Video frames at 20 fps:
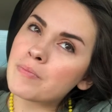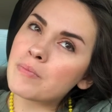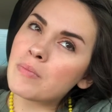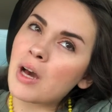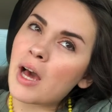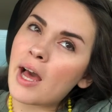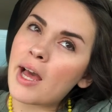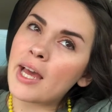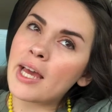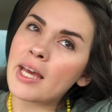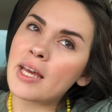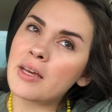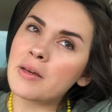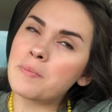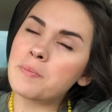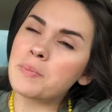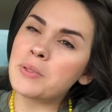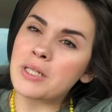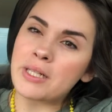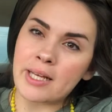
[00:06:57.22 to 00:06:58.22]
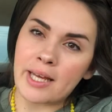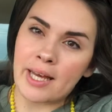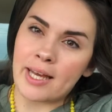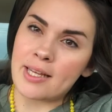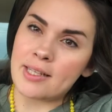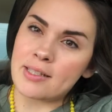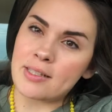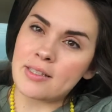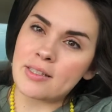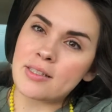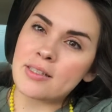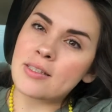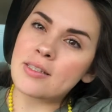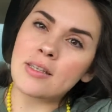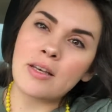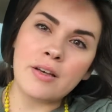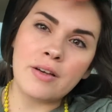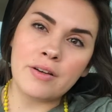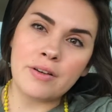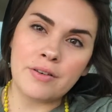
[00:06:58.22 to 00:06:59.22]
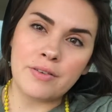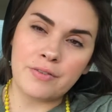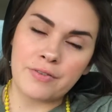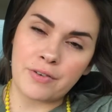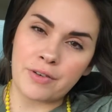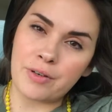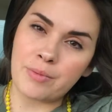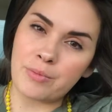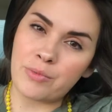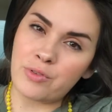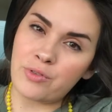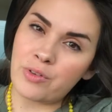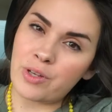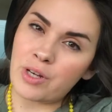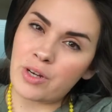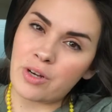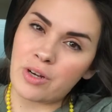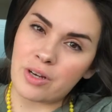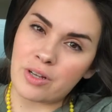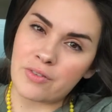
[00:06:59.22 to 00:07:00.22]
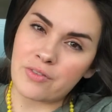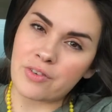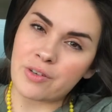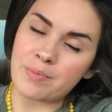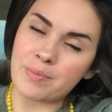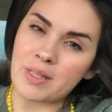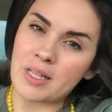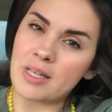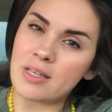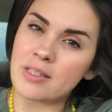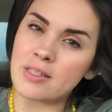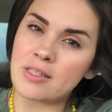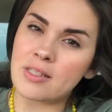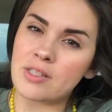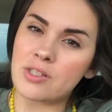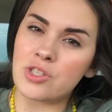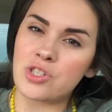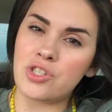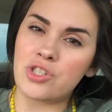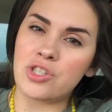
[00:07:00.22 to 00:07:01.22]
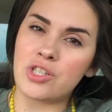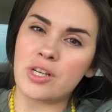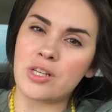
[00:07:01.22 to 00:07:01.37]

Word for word: My plans for moving on from this is